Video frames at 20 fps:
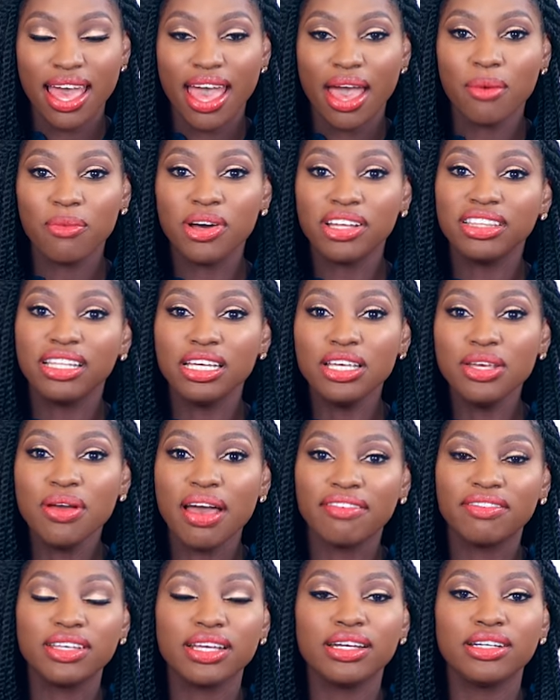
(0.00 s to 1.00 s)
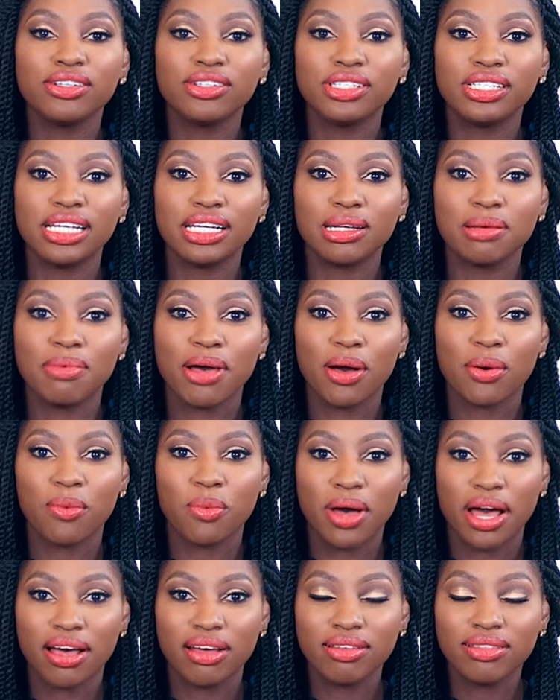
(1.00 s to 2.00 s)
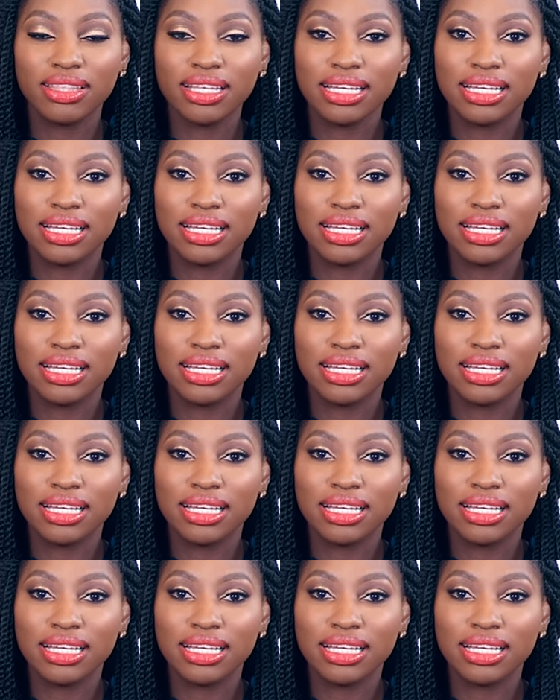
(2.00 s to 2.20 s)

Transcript: And one thing you have to understand about wealth